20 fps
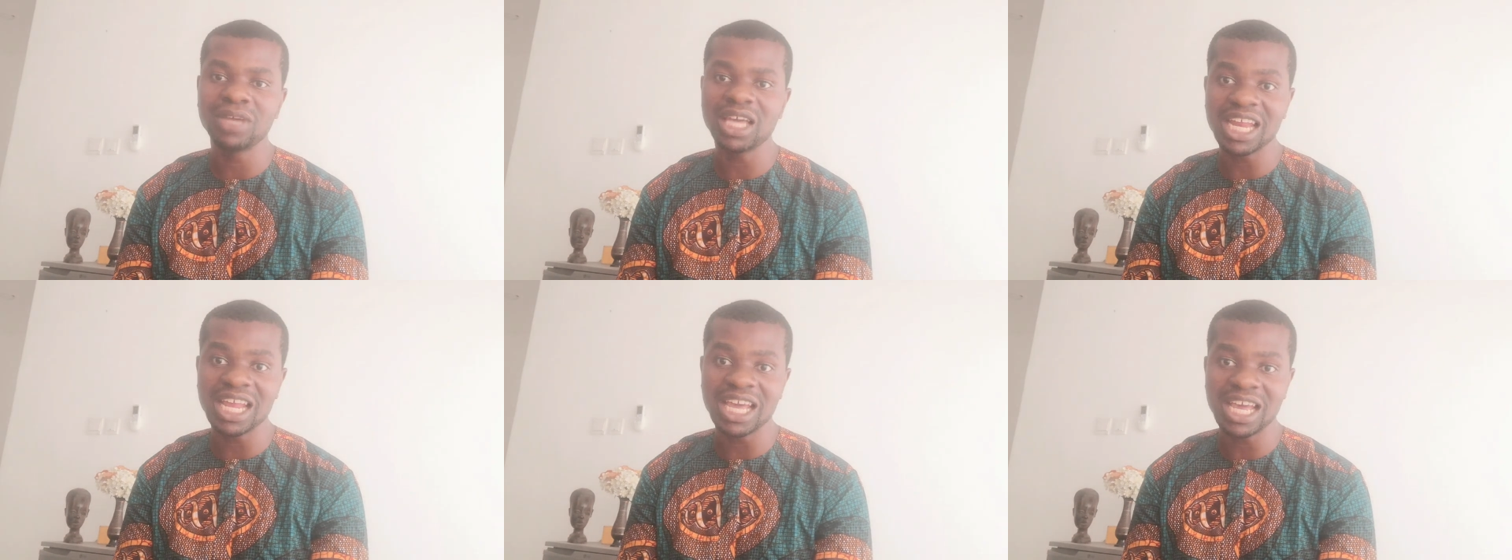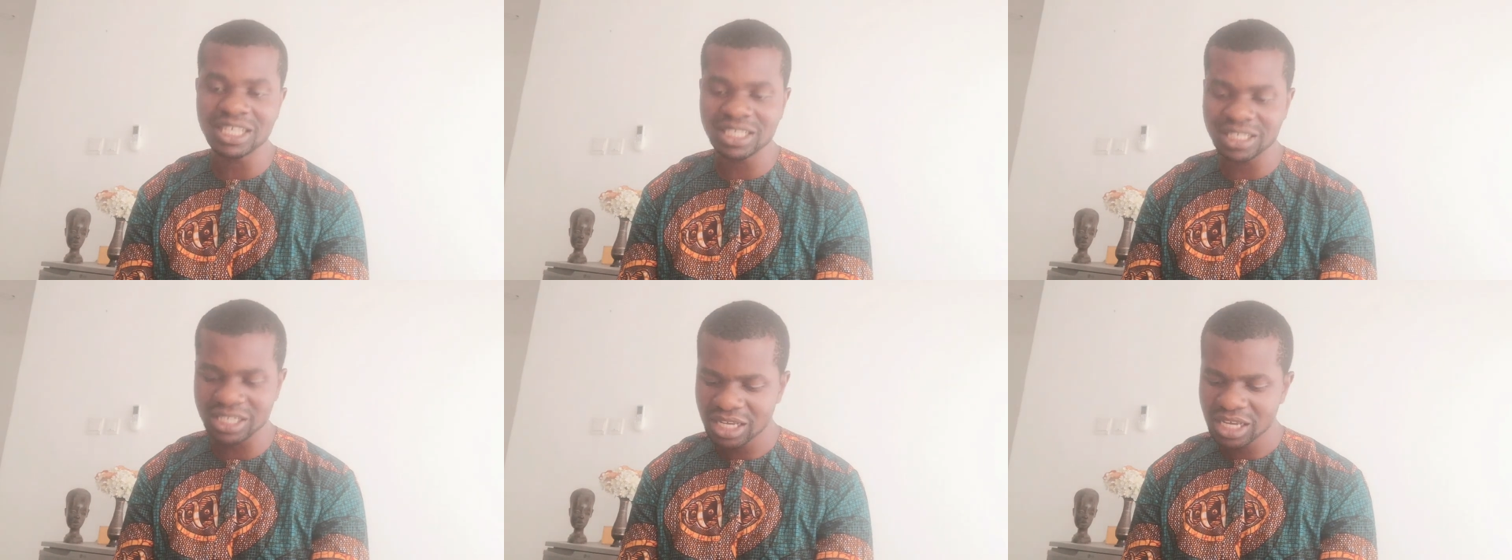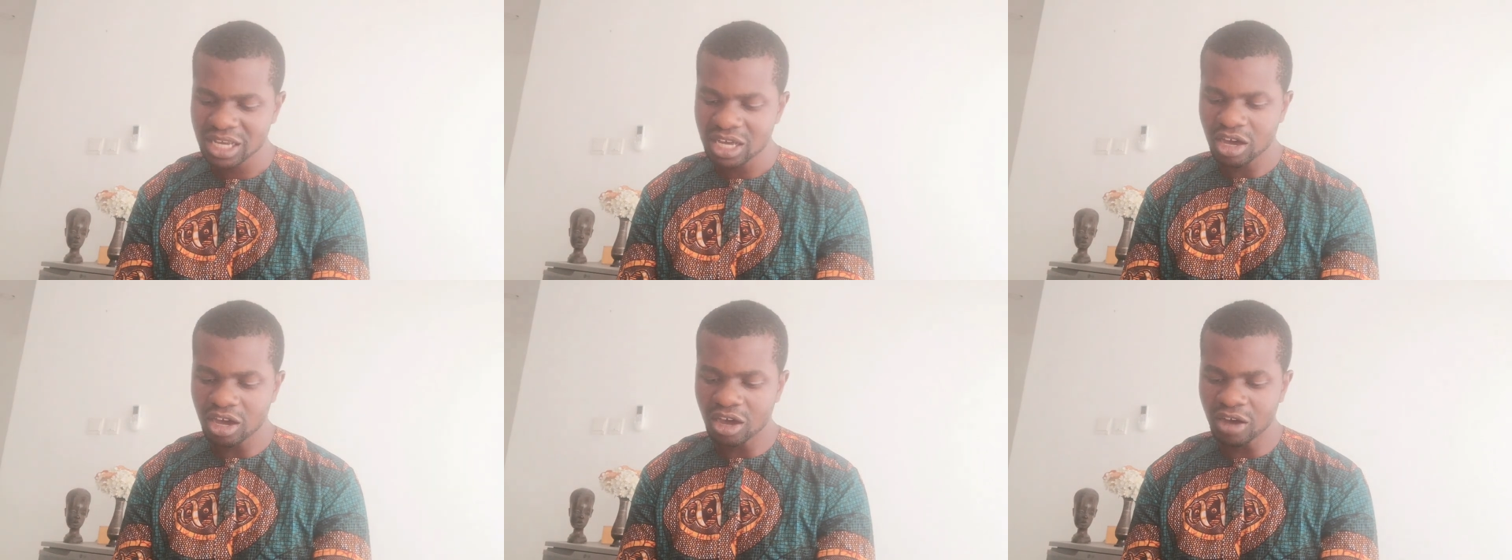minute
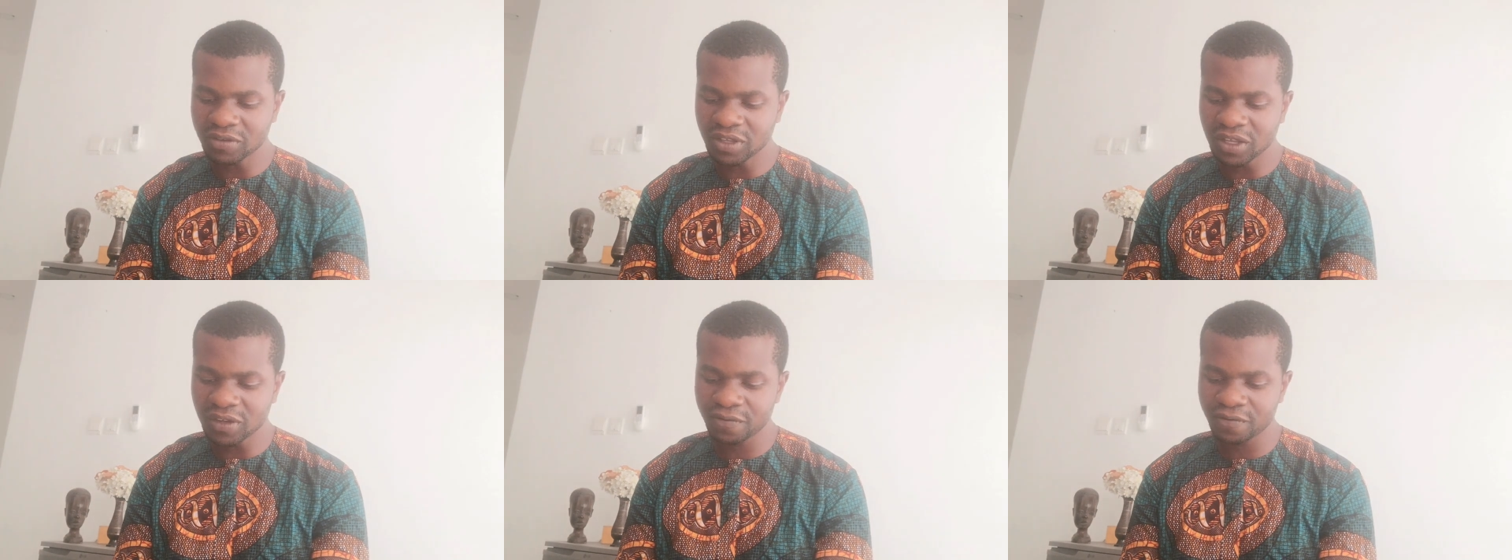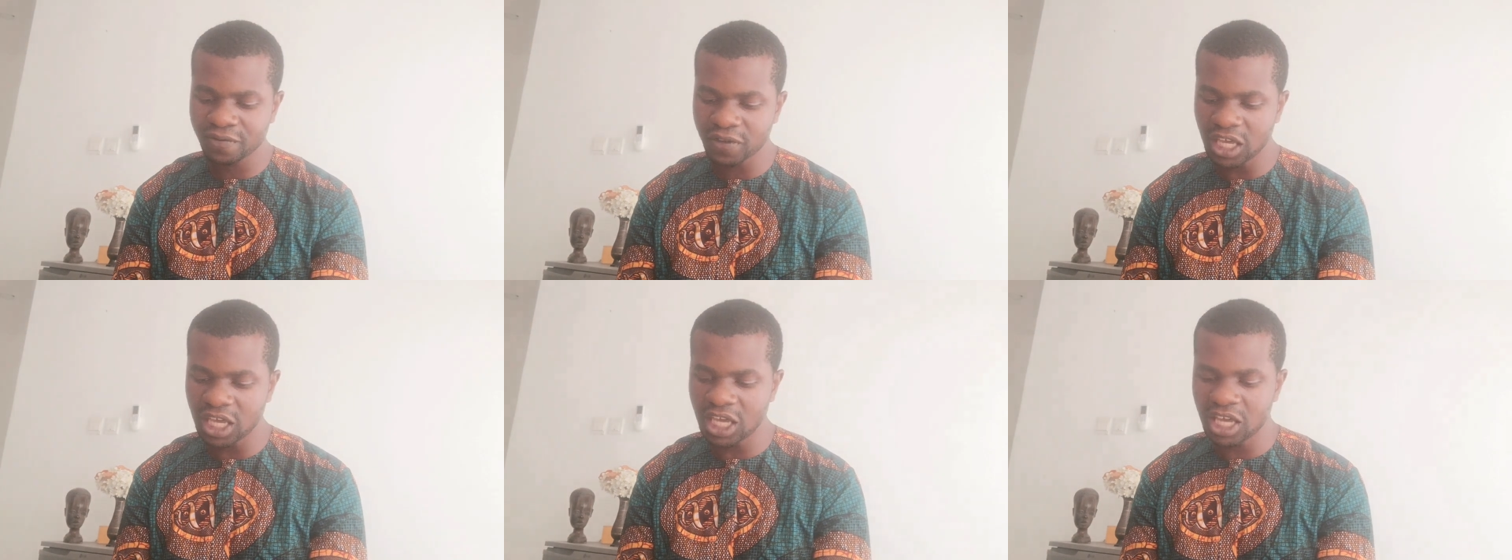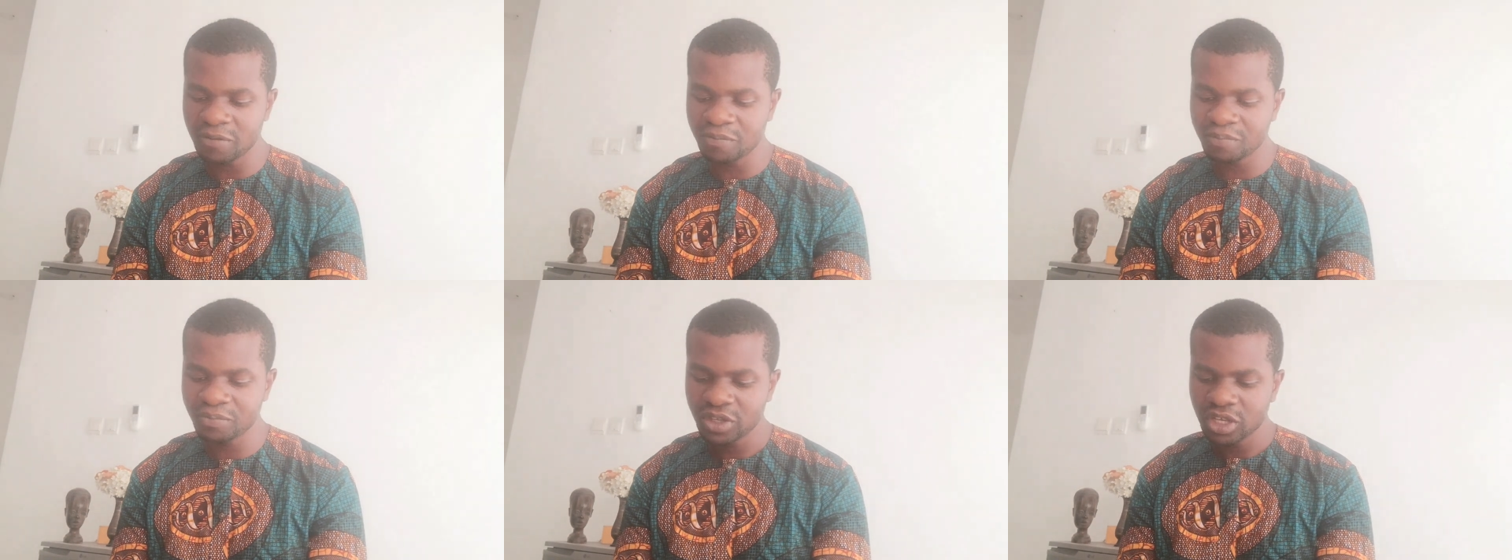of the
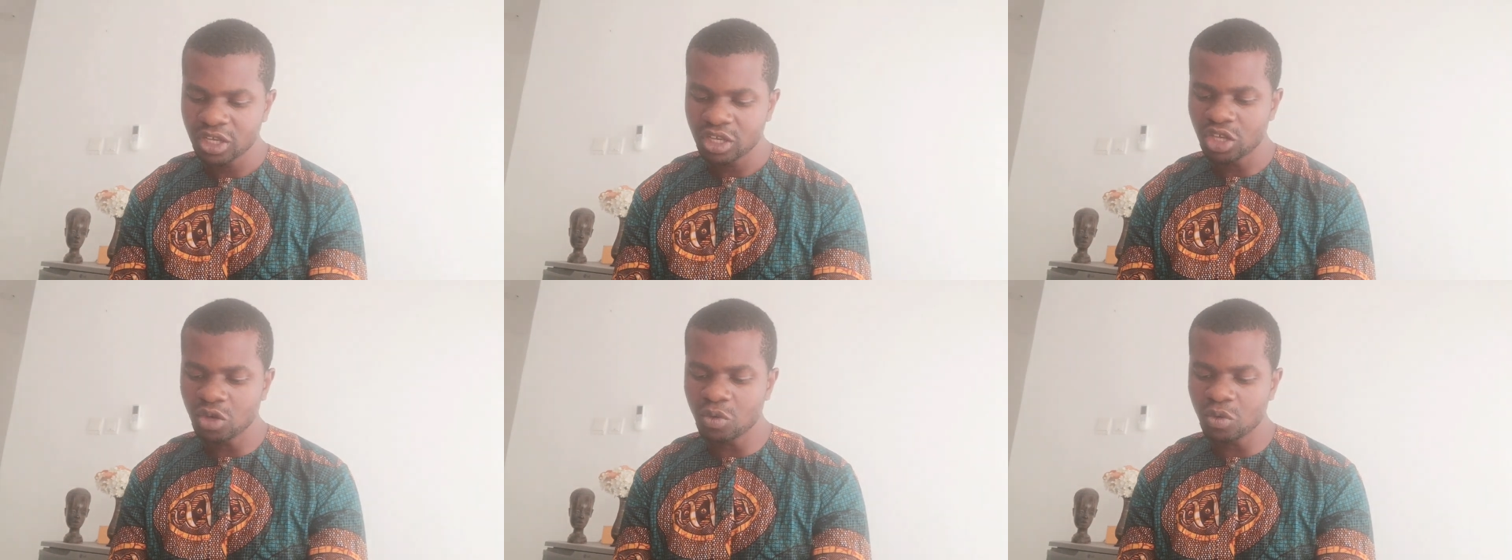film,